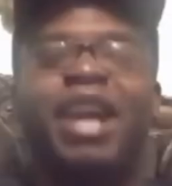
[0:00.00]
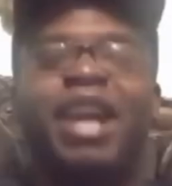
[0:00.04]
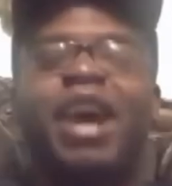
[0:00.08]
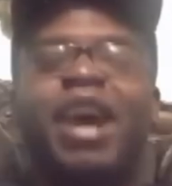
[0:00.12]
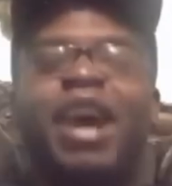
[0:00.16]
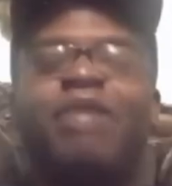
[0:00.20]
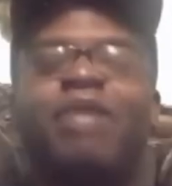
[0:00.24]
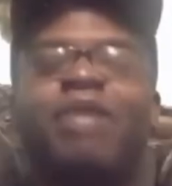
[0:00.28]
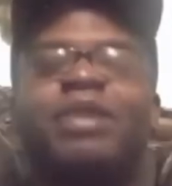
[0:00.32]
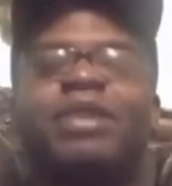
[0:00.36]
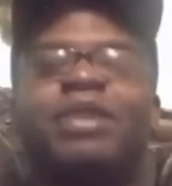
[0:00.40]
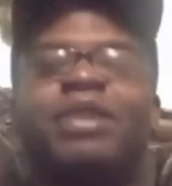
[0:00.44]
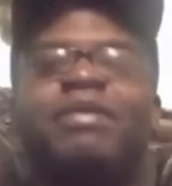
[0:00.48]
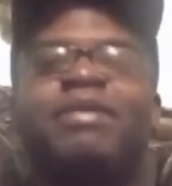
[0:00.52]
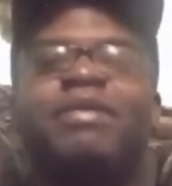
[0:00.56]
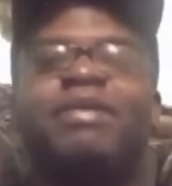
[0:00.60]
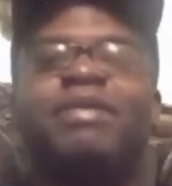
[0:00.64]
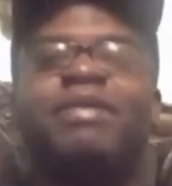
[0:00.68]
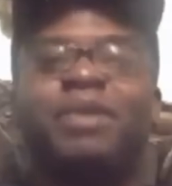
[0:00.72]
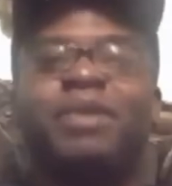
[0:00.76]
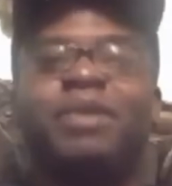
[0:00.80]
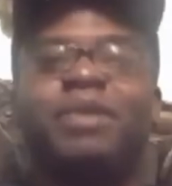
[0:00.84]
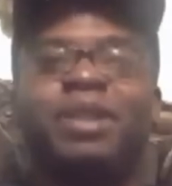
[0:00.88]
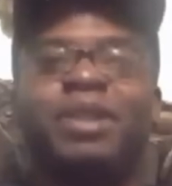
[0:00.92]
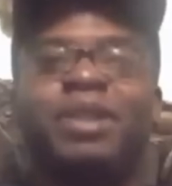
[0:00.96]
I was in
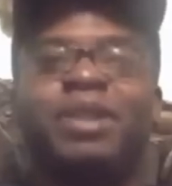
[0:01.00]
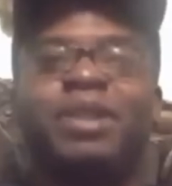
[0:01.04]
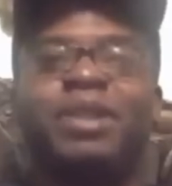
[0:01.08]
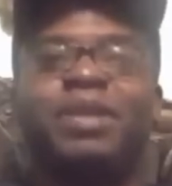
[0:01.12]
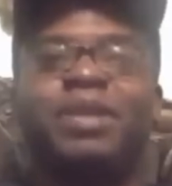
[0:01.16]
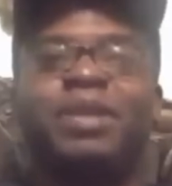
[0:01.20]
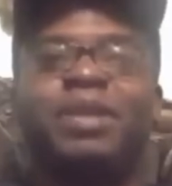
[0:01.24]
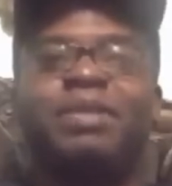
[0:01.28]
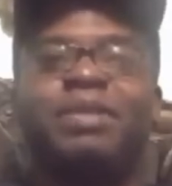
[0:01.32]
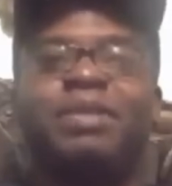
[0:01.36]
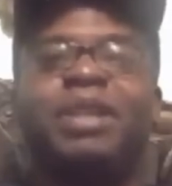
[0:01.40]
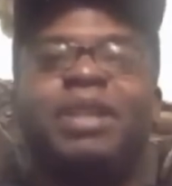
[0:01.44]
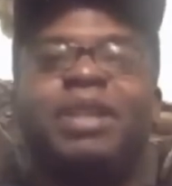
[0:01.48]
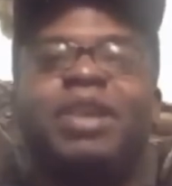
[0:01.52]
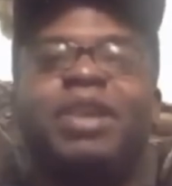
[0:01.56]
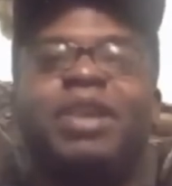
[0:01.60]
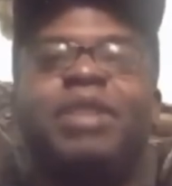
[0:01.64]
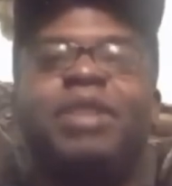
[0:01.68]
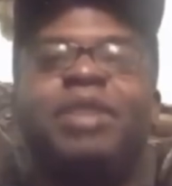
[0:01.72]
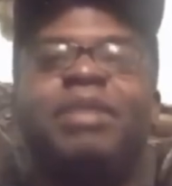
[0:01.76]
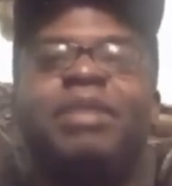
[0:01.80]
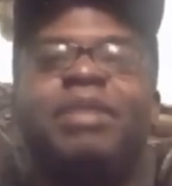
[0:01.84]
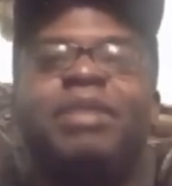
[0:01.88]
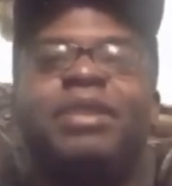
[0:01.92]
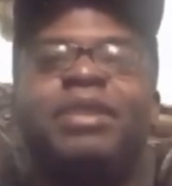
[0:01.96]
FouseyTube's scary
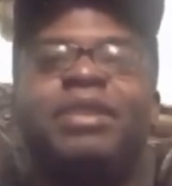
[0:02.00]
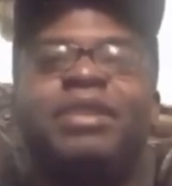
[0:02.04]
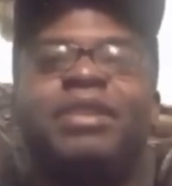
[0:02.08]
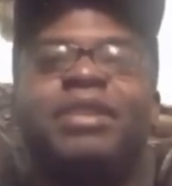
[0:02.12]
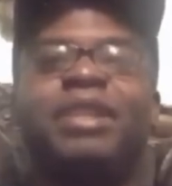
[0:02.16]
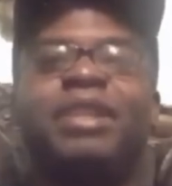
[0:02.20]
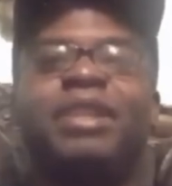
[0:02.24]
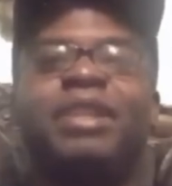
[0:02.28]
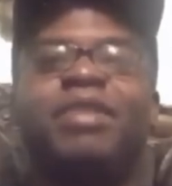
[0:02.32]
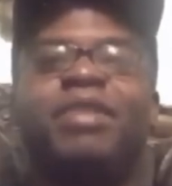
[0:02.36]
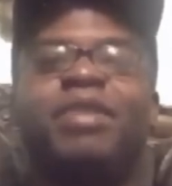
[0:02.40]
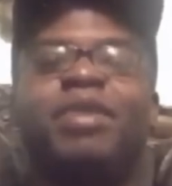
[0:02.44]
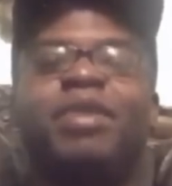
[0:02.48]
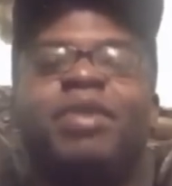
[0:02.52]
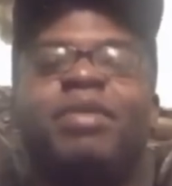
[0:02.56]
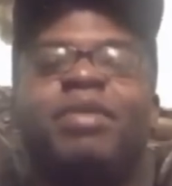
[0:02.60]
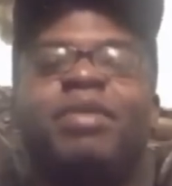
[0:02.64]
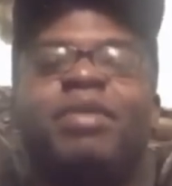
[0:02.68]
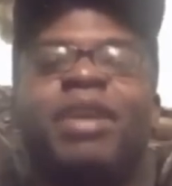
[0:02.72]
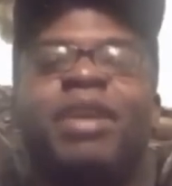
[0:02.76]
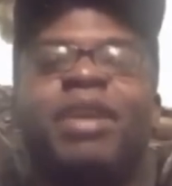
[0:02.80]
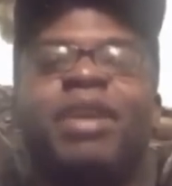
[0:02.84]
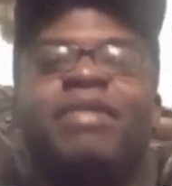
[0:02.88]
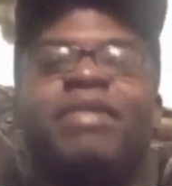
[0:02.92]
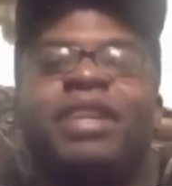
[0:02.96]
pizza delivery prank
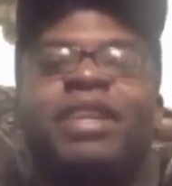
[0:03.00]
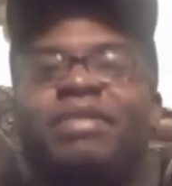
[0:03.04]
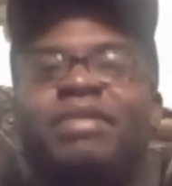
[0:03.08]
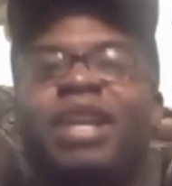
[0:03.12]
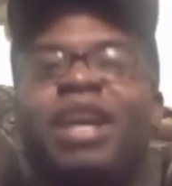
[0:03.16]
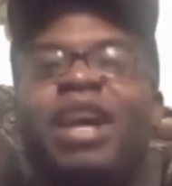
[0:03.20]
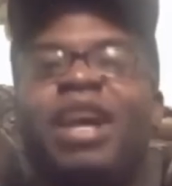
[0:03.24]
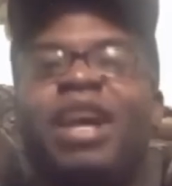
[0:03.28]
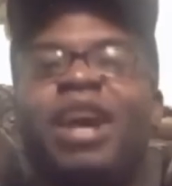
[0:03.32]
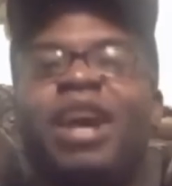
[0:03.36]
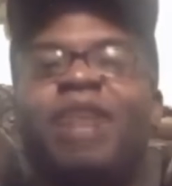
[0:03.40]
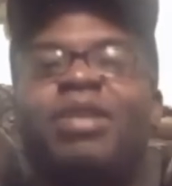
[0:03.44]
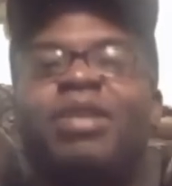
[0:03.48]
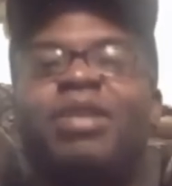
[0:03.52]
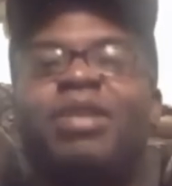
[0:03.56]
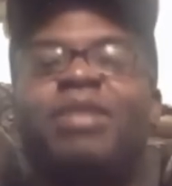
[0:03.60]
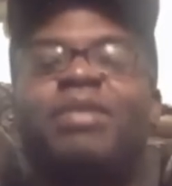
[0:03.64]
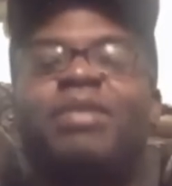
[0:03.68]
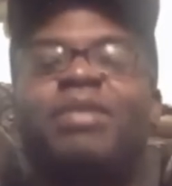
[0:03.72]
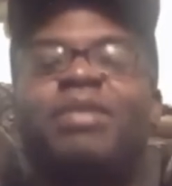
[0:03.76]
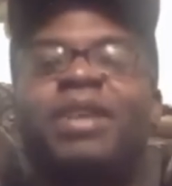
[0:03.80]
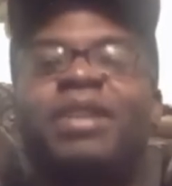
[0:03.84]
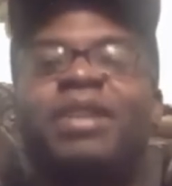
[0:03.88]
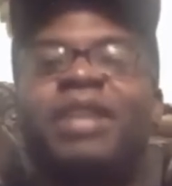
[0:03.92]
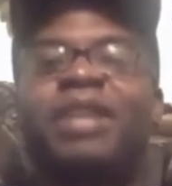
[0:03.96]
video. I was paid
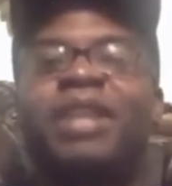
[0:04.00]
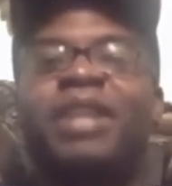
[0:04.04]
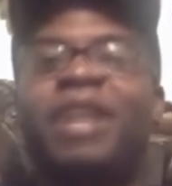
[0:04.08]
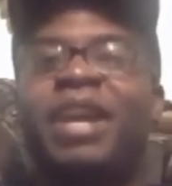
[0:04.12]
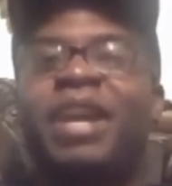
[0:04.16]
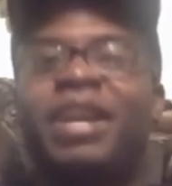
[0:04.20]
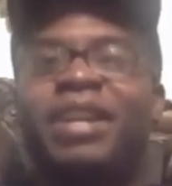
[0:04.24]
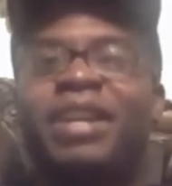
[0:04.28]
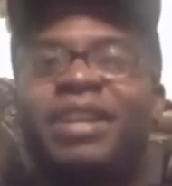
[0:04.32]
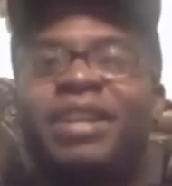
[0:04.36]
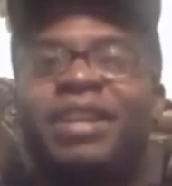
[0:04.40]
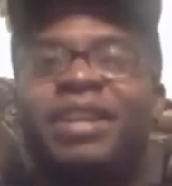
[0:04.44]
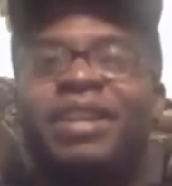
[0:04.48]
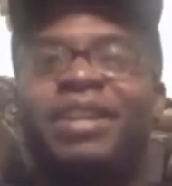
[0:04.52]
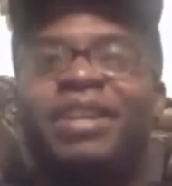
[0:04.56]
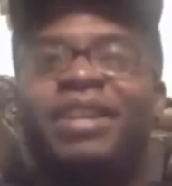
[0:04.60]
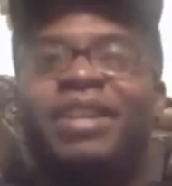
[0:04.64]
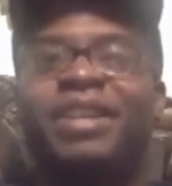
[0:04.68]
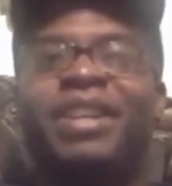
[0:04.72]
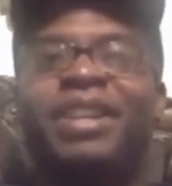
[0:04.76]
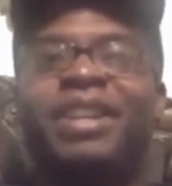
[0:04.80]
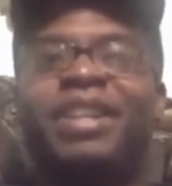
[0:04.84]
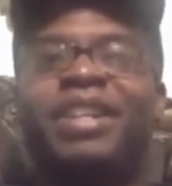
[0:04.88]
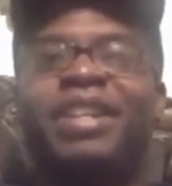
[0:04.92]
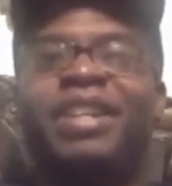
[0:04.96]
to act in it, and
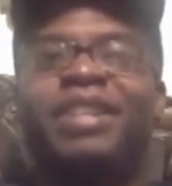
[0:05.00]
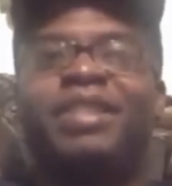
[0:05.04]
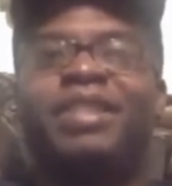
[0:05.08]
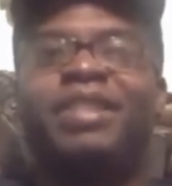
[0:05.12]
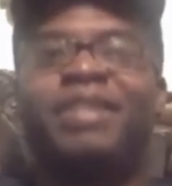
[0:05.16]
it's fake.